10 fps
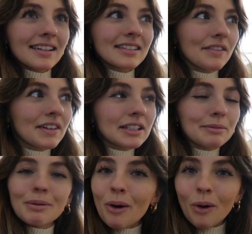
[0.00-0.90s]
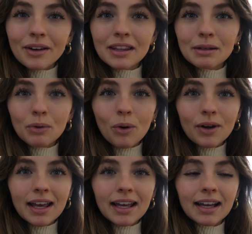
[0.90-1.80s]
something to put on in the
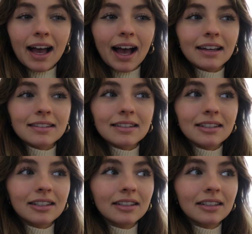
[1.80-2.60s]
morning, and